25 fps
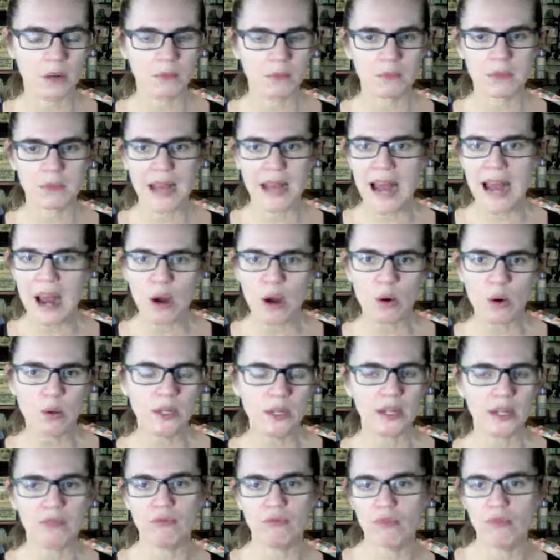out
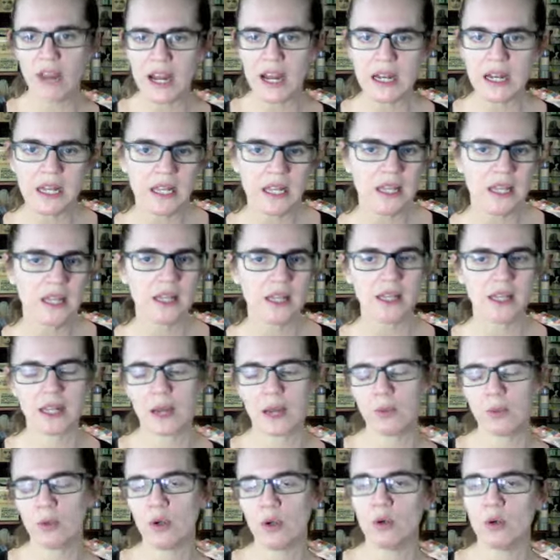and ready, and then I
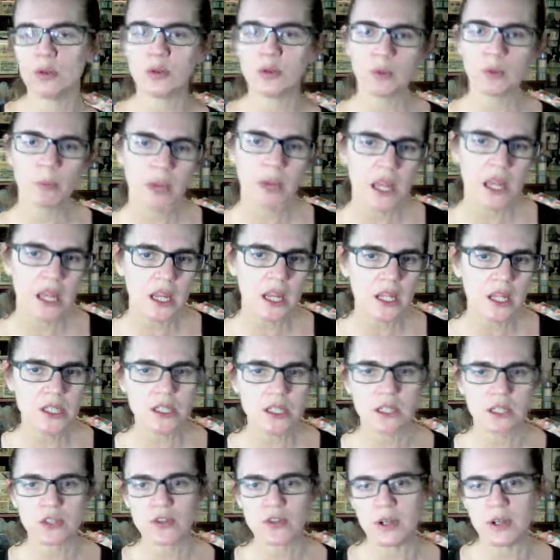would go to the page
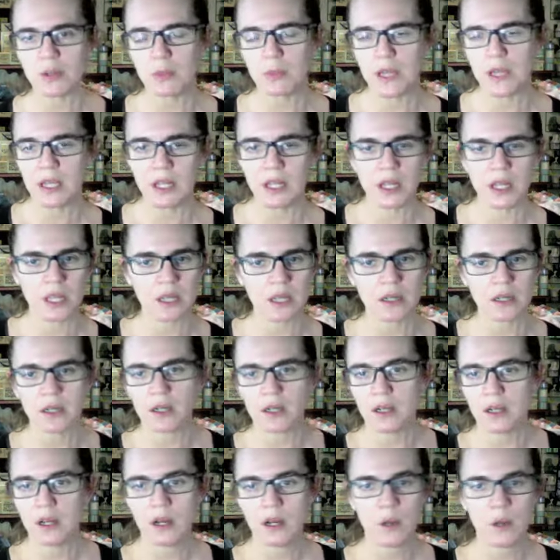and try to make it like
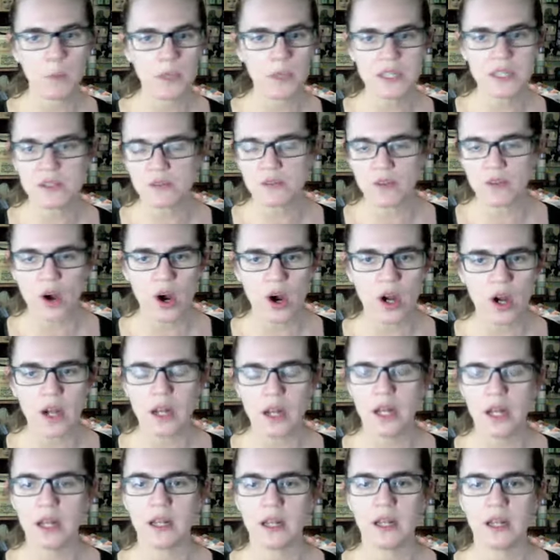a piece of art,
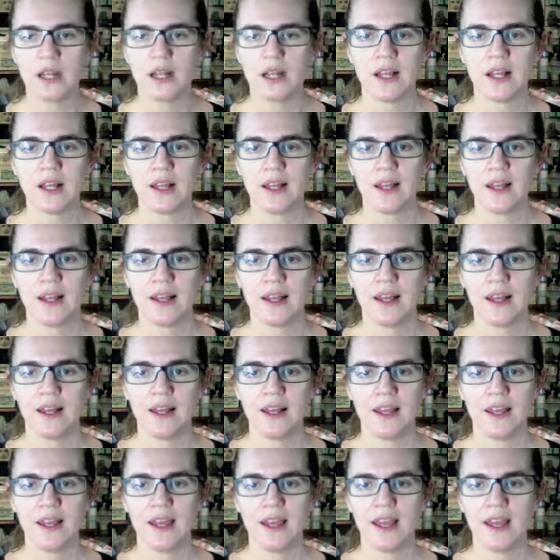
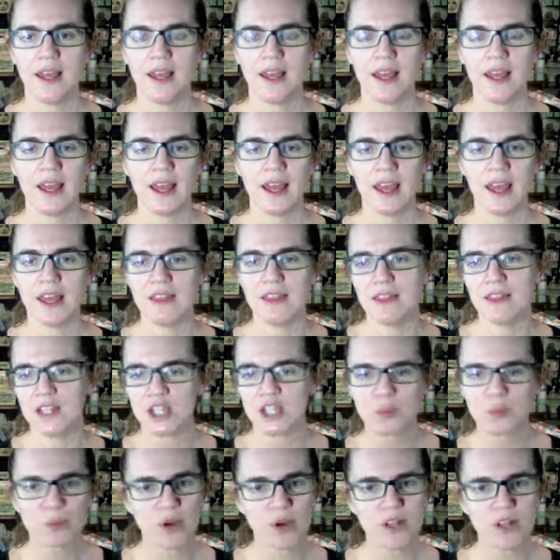and this
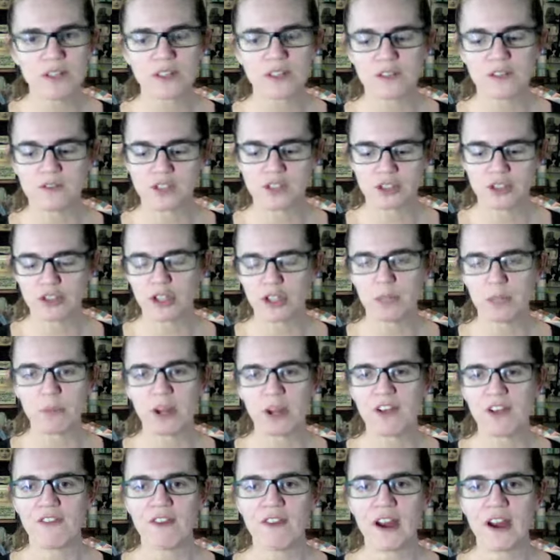process of journaling by
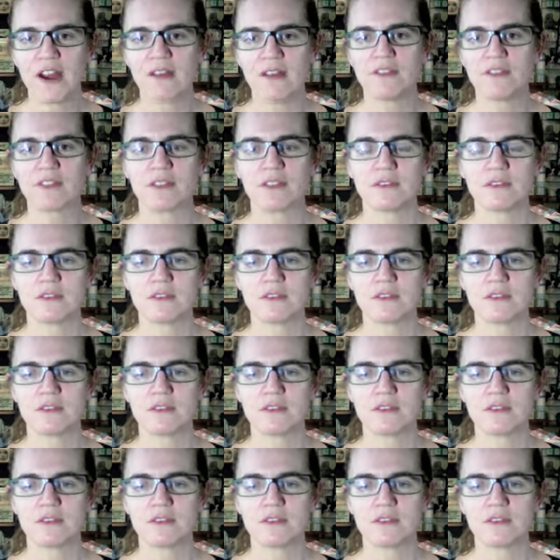fives